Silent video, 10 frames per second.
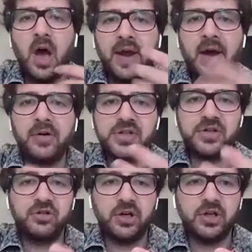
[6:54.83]
how to
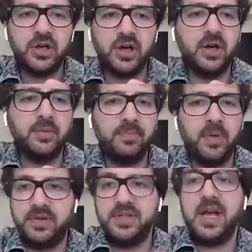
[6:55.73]
structure
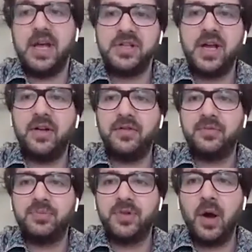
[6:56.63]
and set yourself
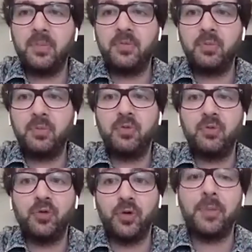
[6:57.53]
up
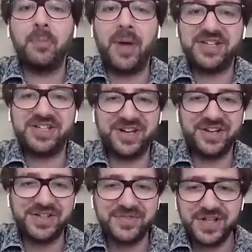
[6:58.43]
for the best
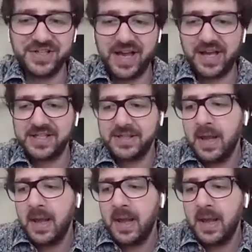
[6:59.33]
chance of success.